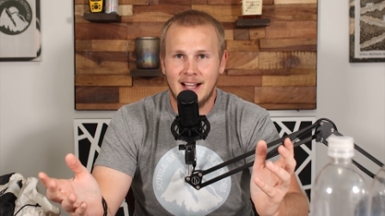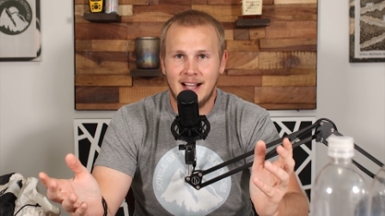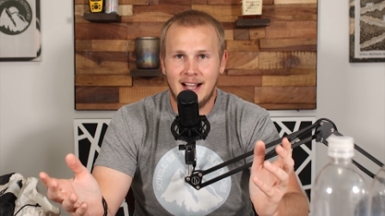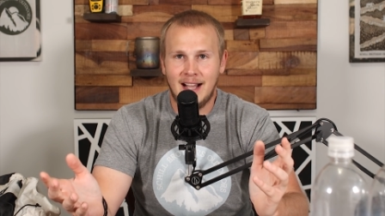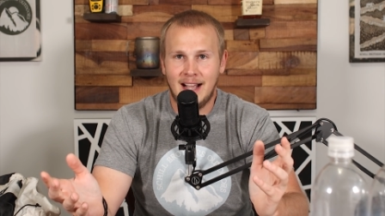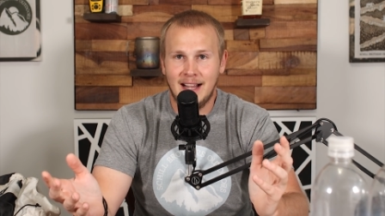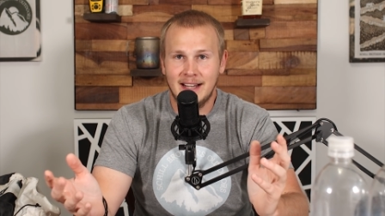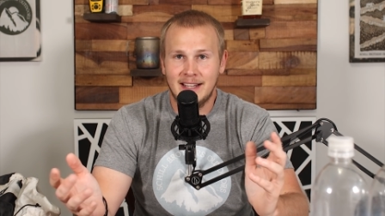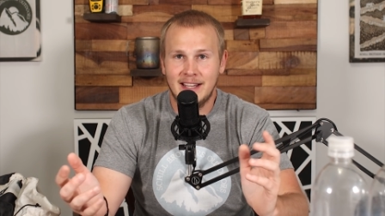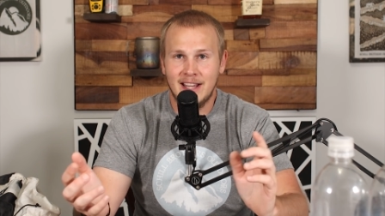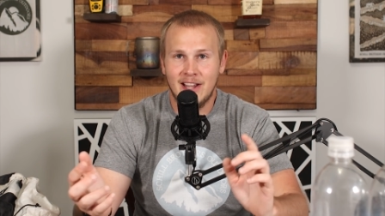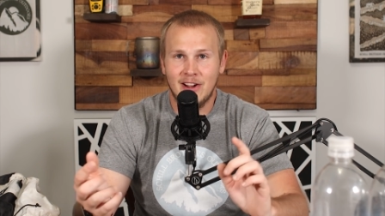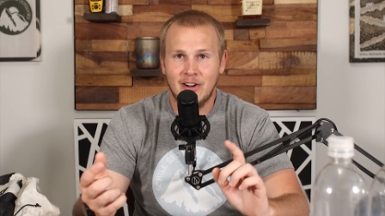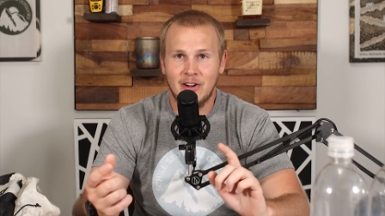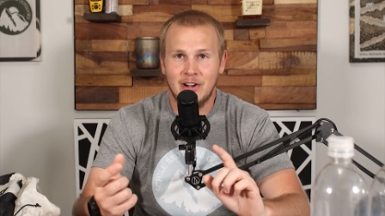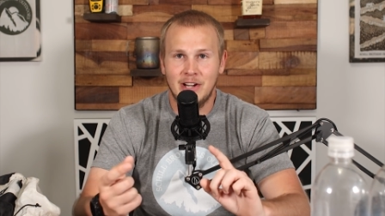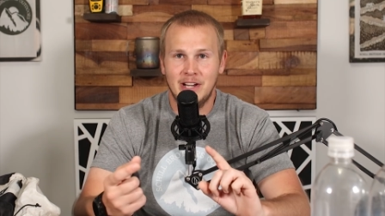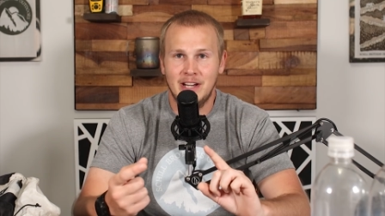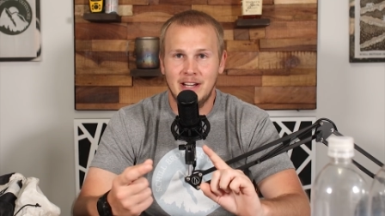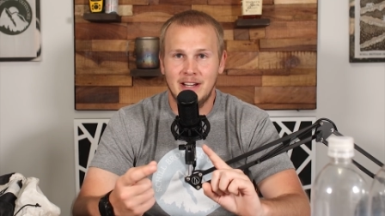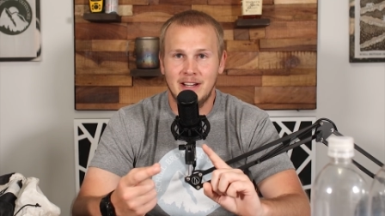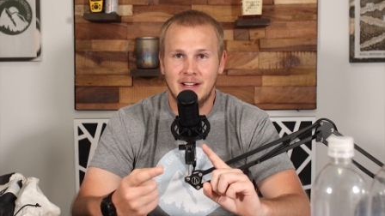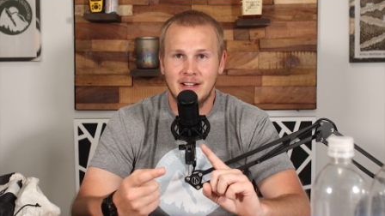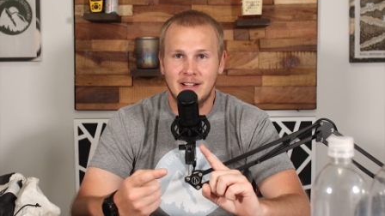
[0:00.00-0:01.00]
I
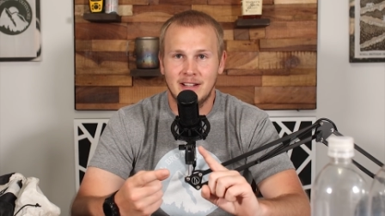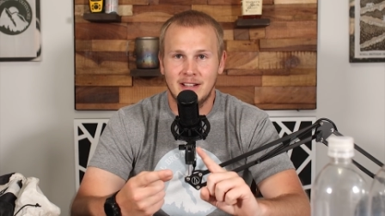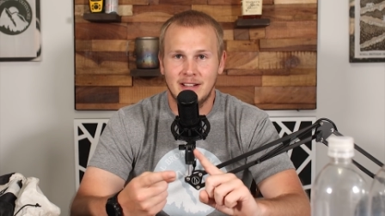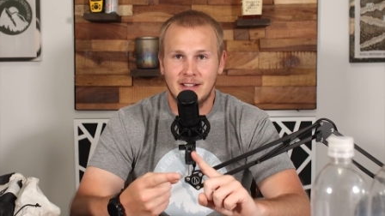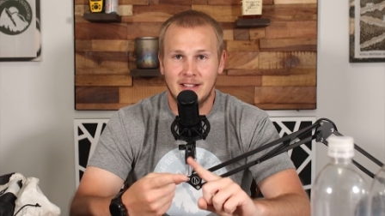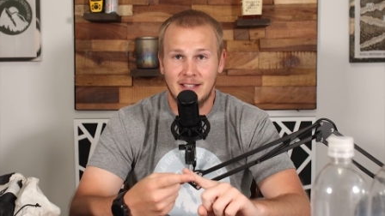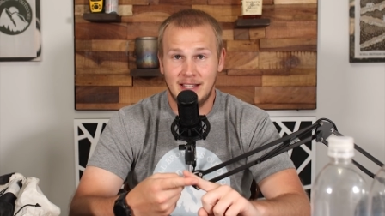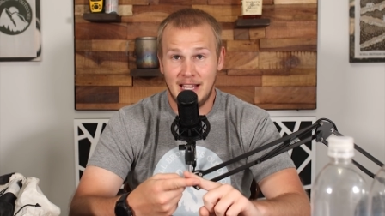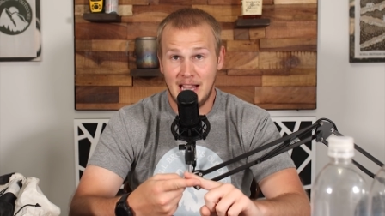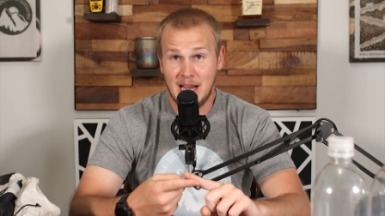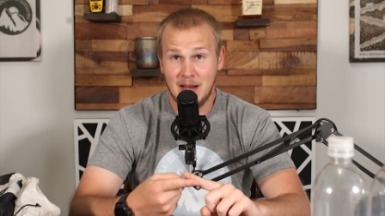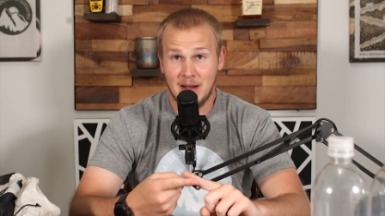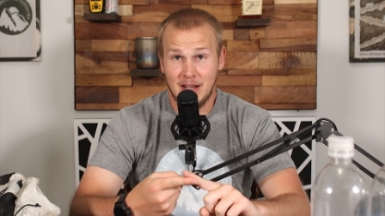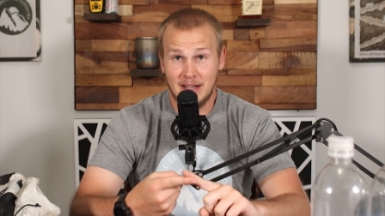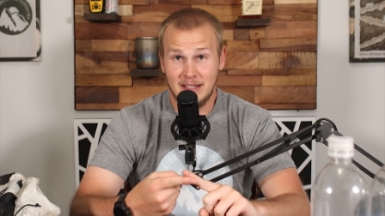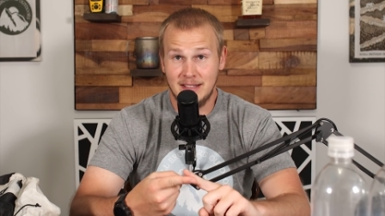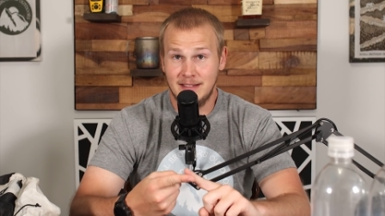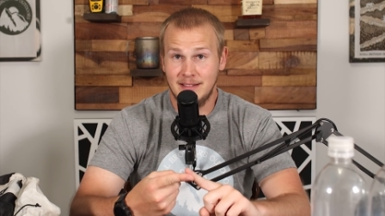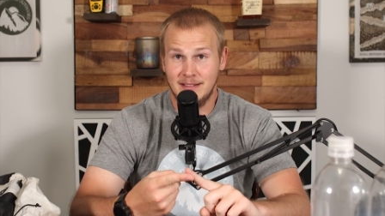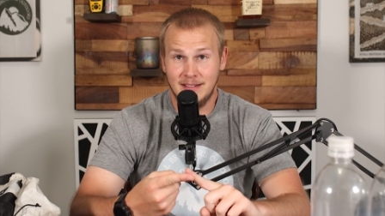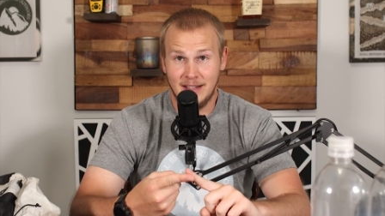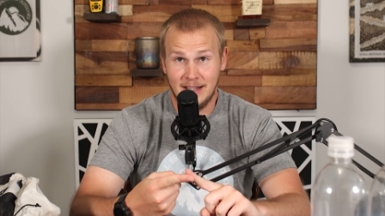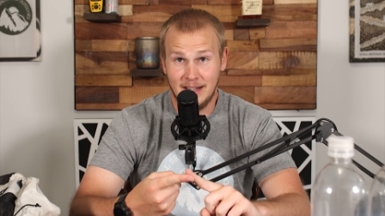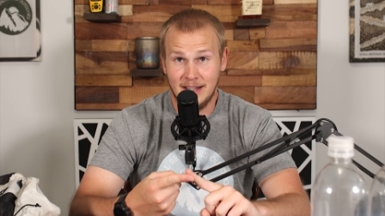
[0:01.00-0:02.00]
carry a
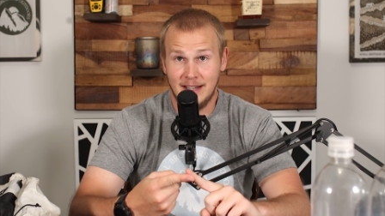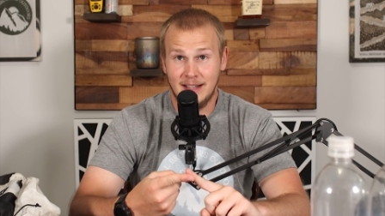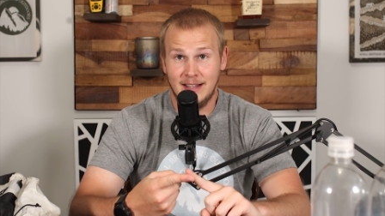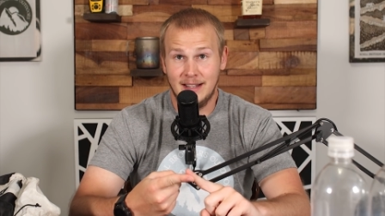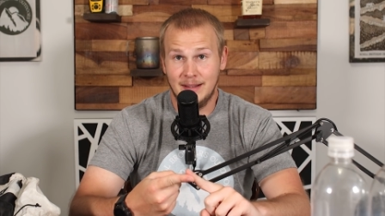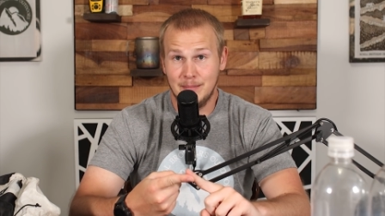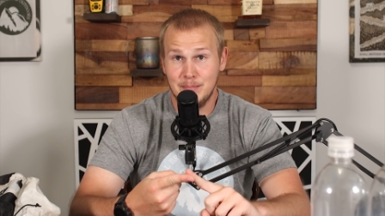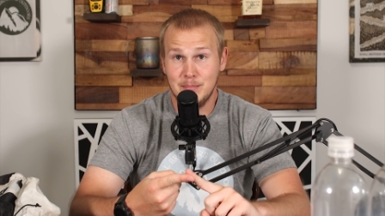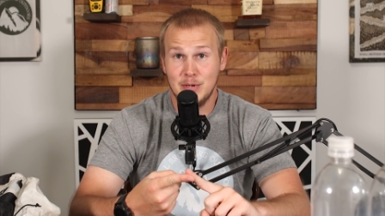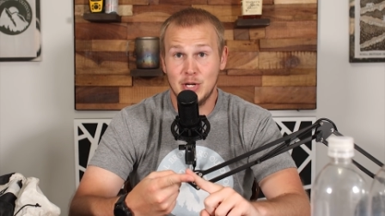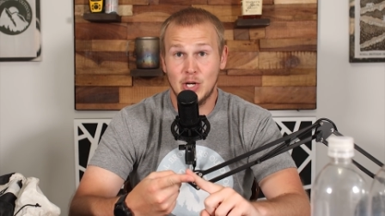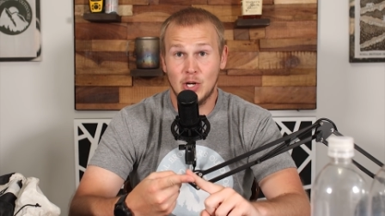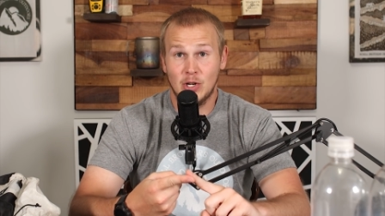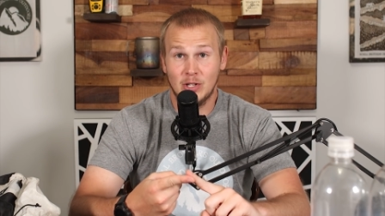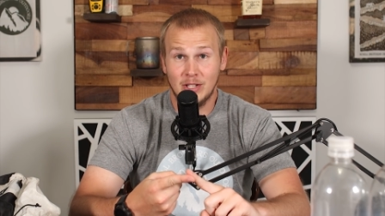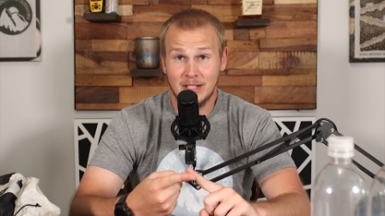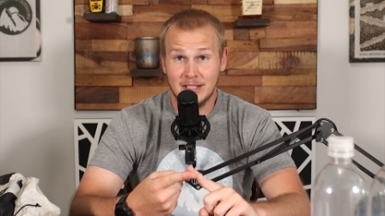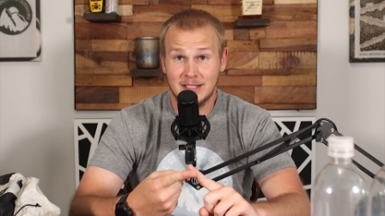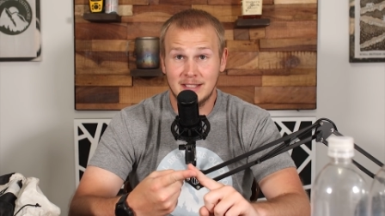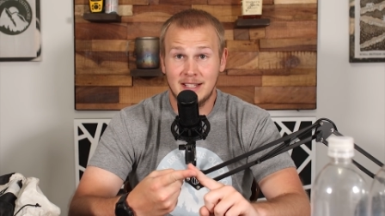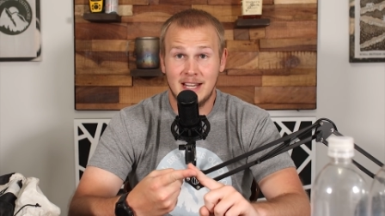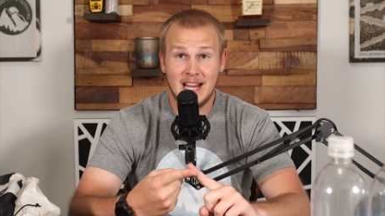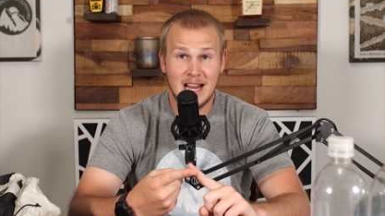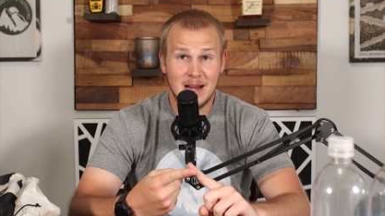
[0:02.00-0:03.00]

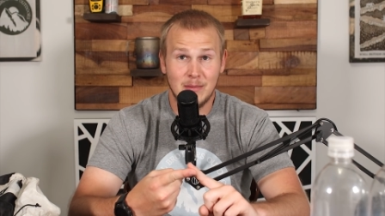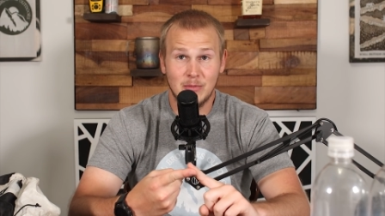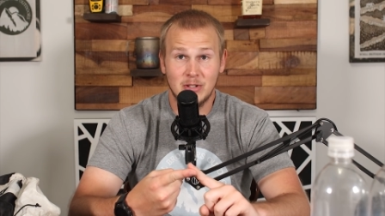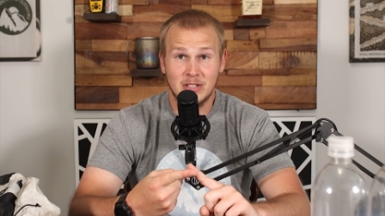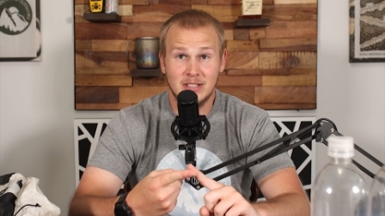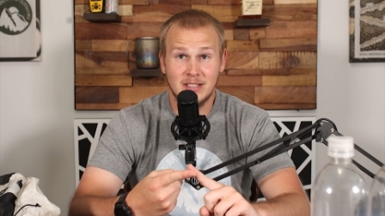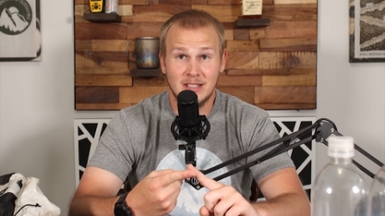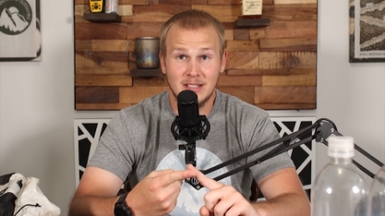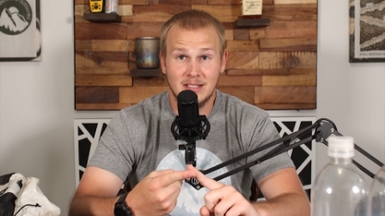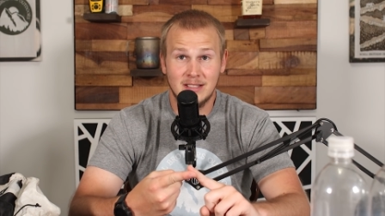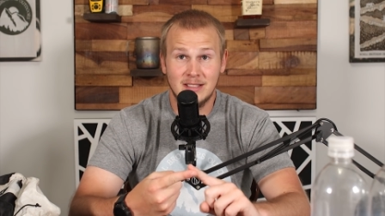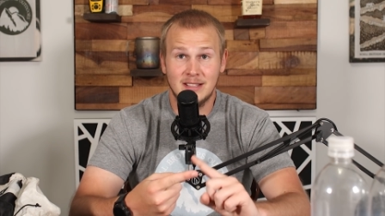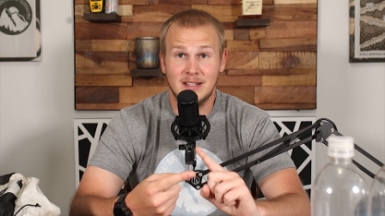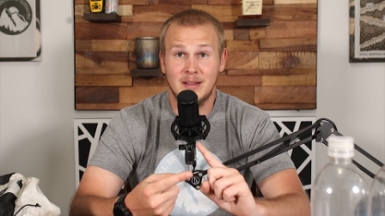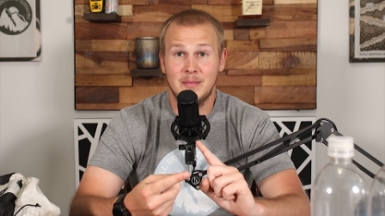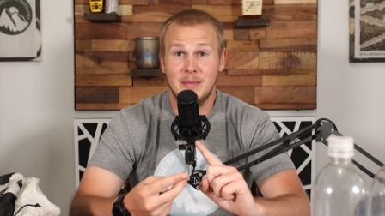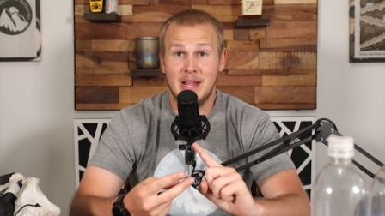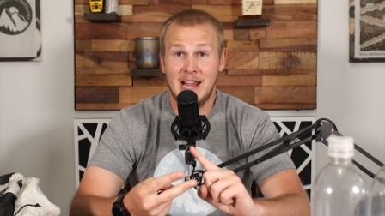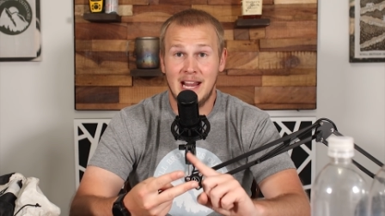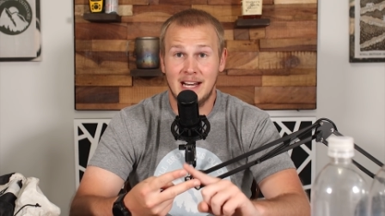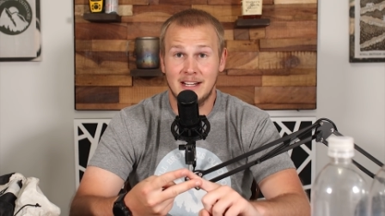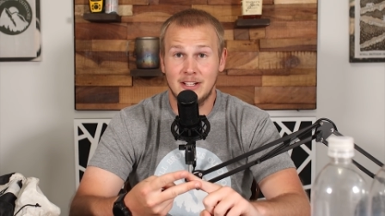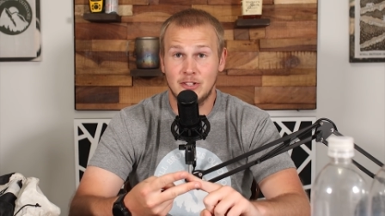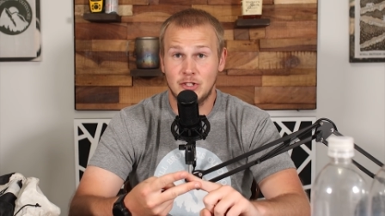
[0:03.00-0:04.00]
mirrorless camera system
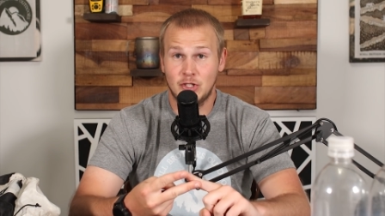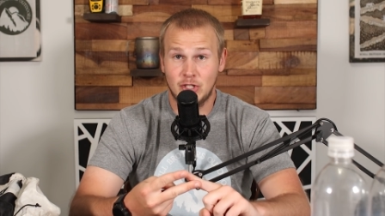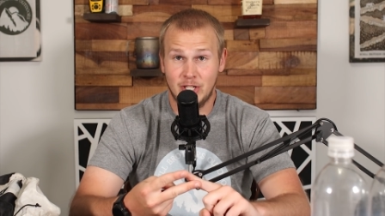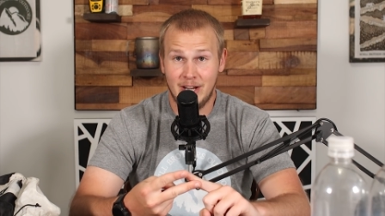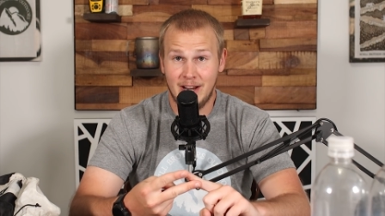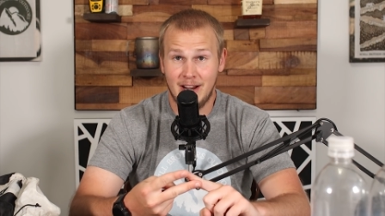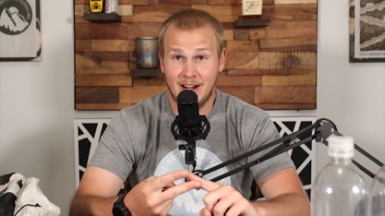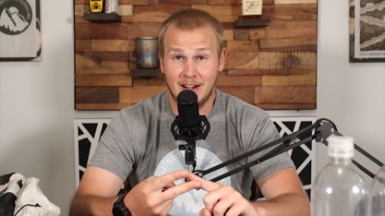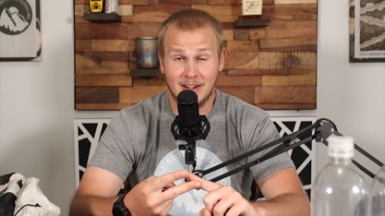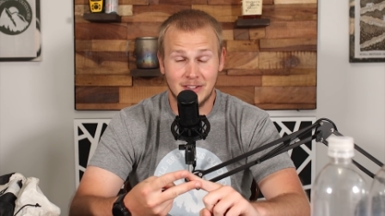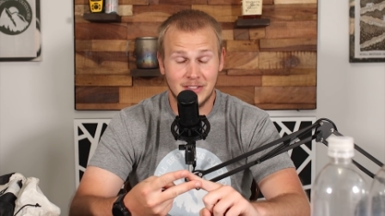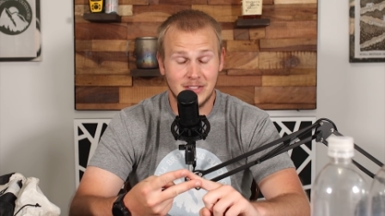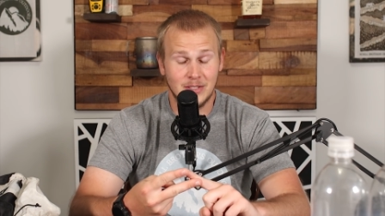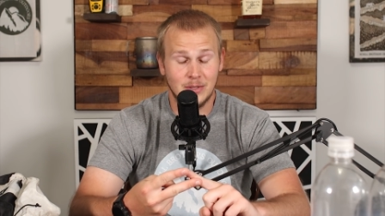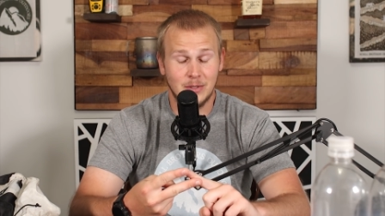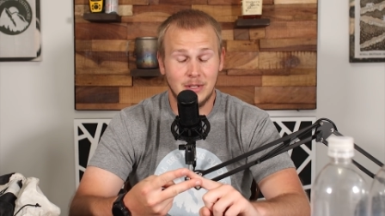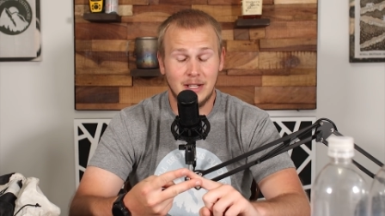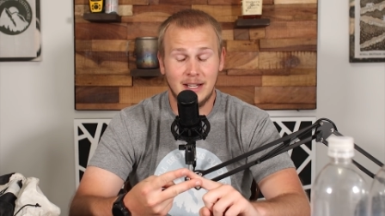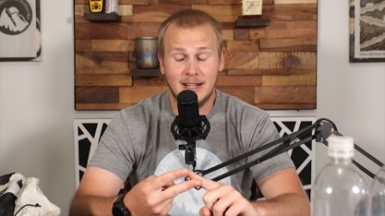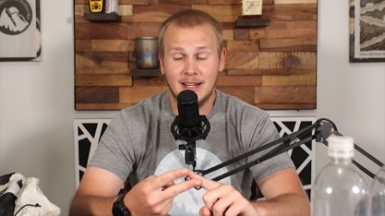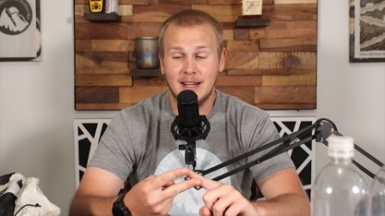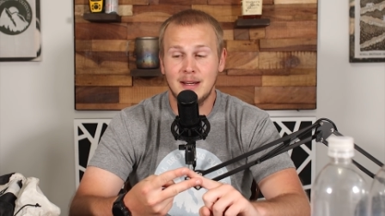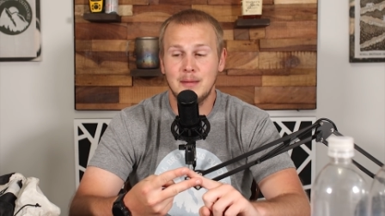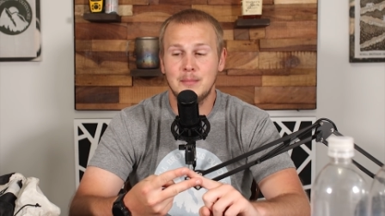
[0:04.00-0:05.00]
and a chair, so
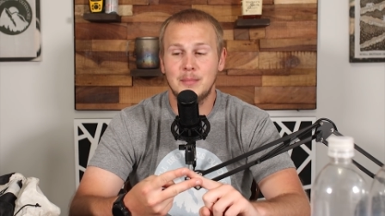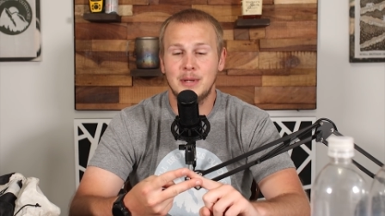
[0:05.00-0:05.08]
getting